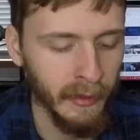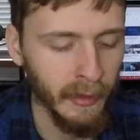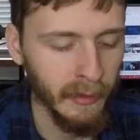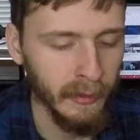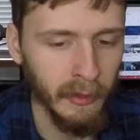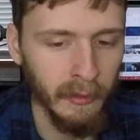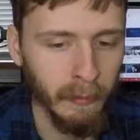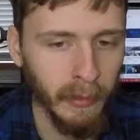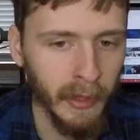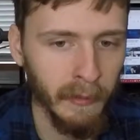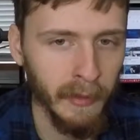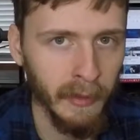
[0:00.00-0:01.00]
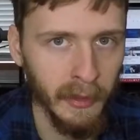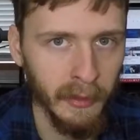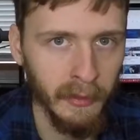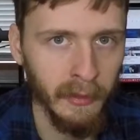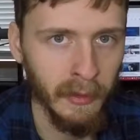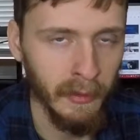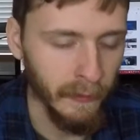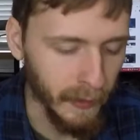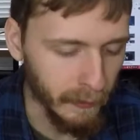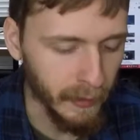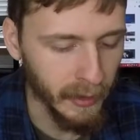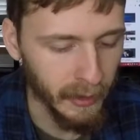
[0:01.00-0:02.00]
I'd probably let you know if you
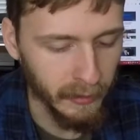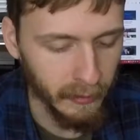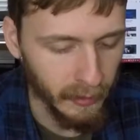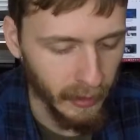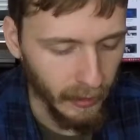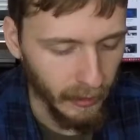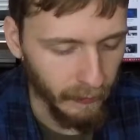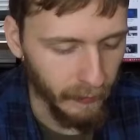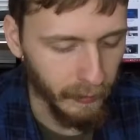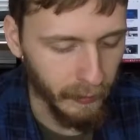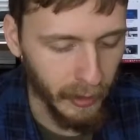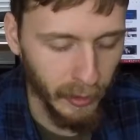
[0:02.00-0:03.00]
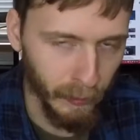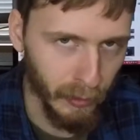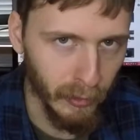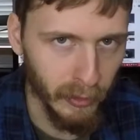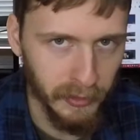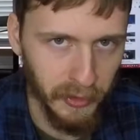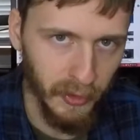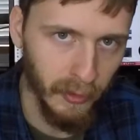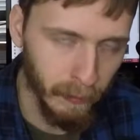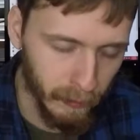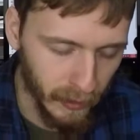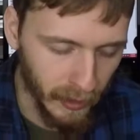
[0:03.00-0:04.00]
want to purchase
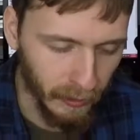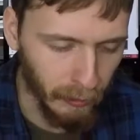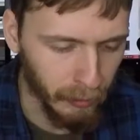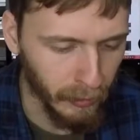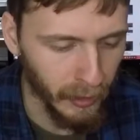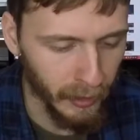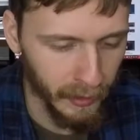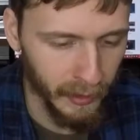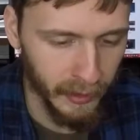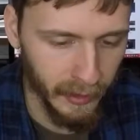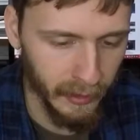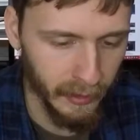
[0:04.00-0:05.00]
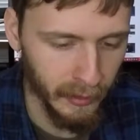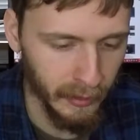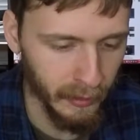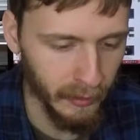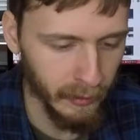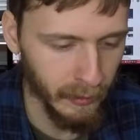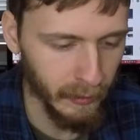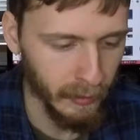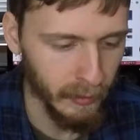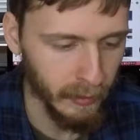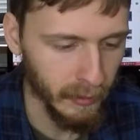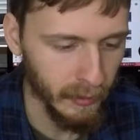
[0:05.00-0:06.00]
this product and
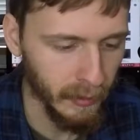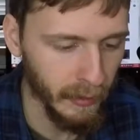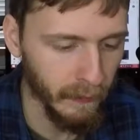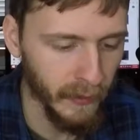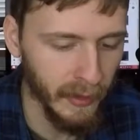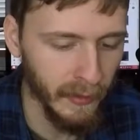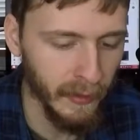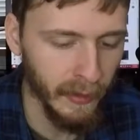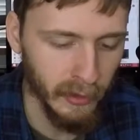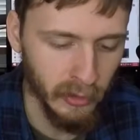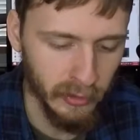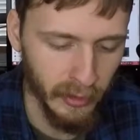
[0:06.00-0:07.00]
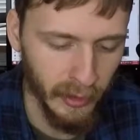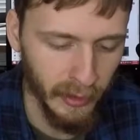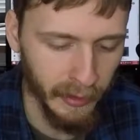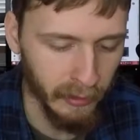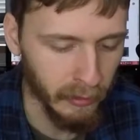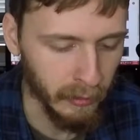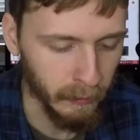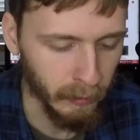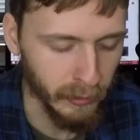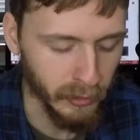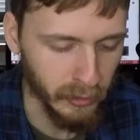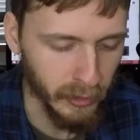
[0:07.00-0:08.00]
give this a try, or
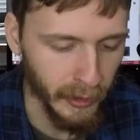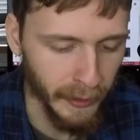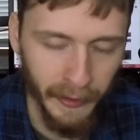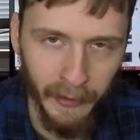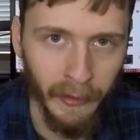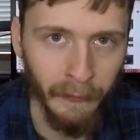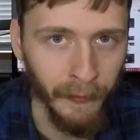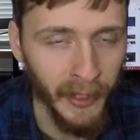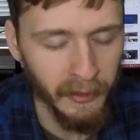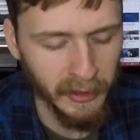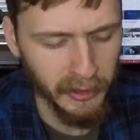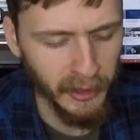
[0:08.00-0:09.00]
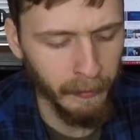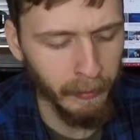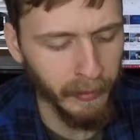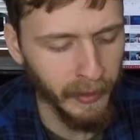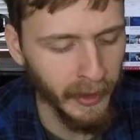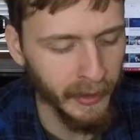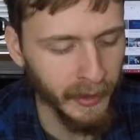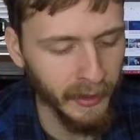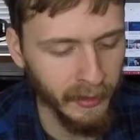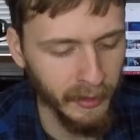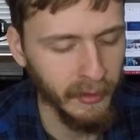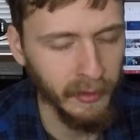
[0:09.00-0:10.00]
try. It's a very cheap
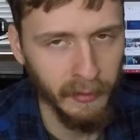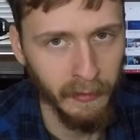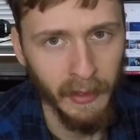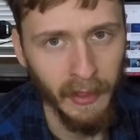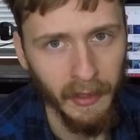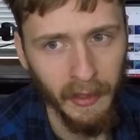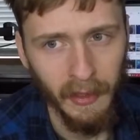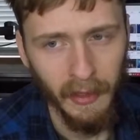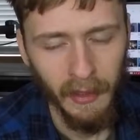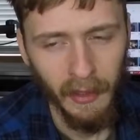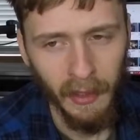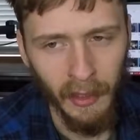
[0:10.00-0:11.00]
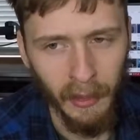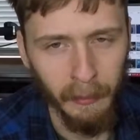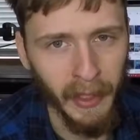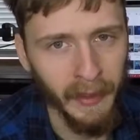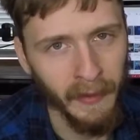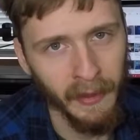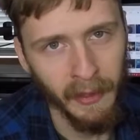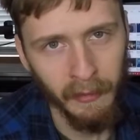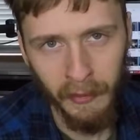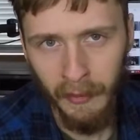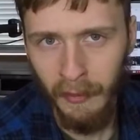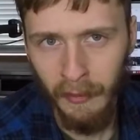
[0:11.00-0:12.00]
product too. I think it
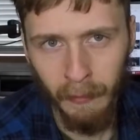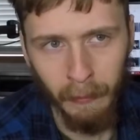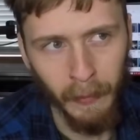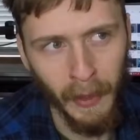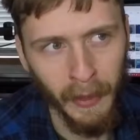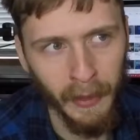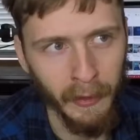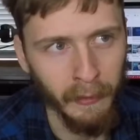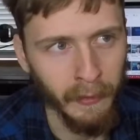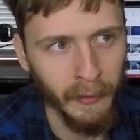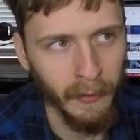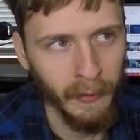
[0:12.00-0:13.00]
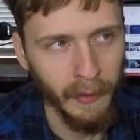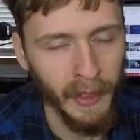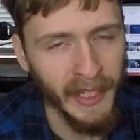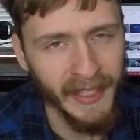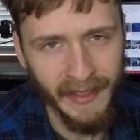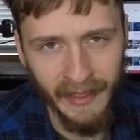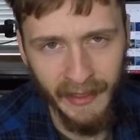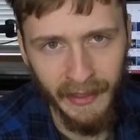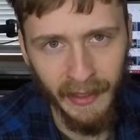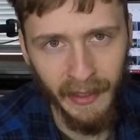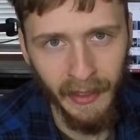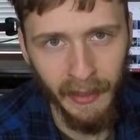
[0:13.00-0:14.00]
was
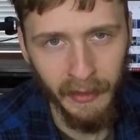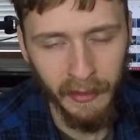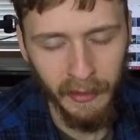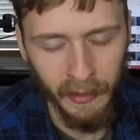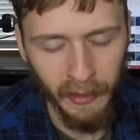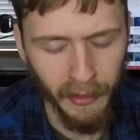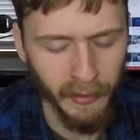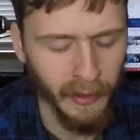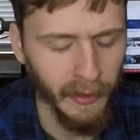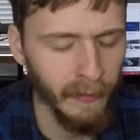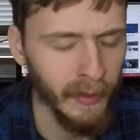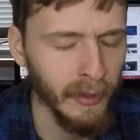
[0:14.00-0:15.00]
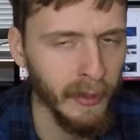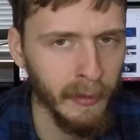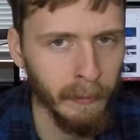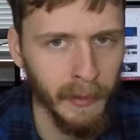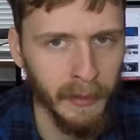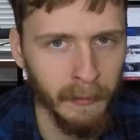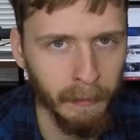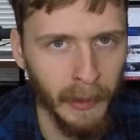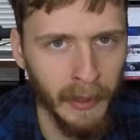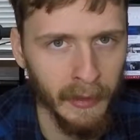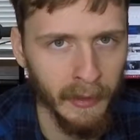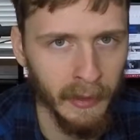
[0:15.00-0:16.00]
19 on Amazon, but
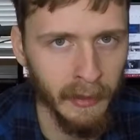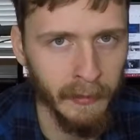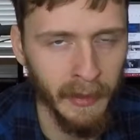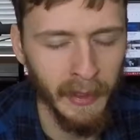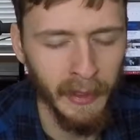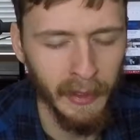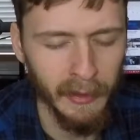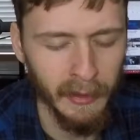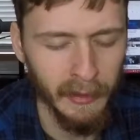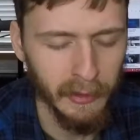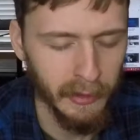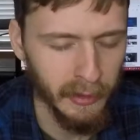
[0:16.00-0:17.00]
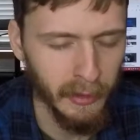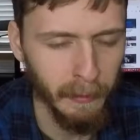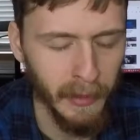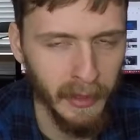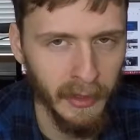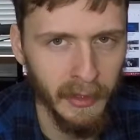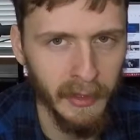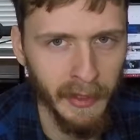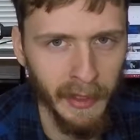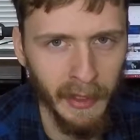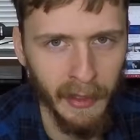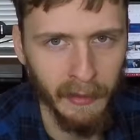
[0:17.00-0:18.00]
by the time you add the shipping and
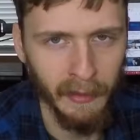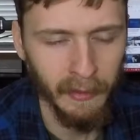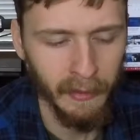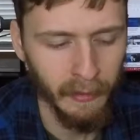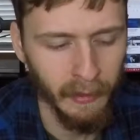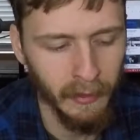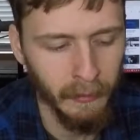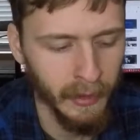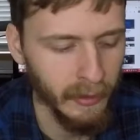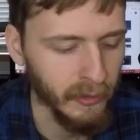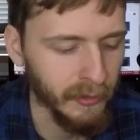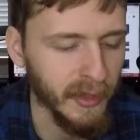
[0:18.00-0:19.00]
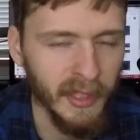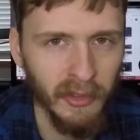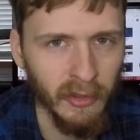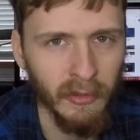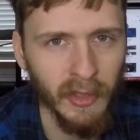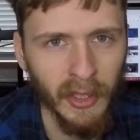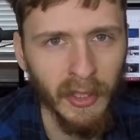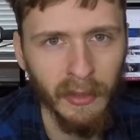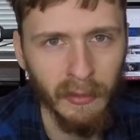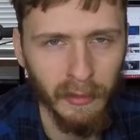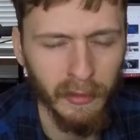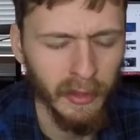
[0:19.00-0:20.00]
tax, it's going to be
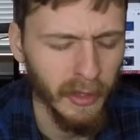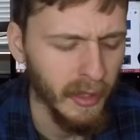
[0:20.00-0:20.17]
$22.